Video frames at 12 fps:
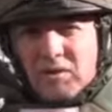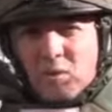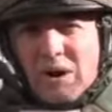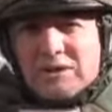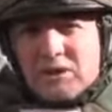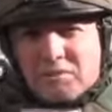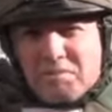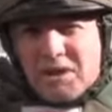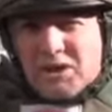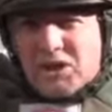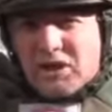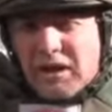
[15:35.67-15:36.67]
Watch as
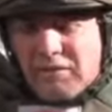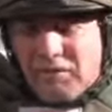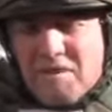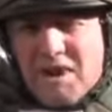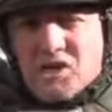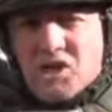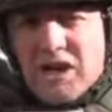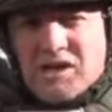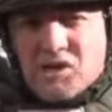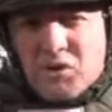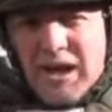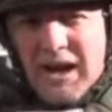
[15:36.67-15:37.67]
much information
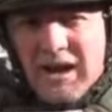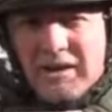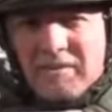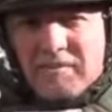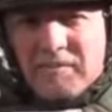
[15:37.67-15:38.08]
as you can.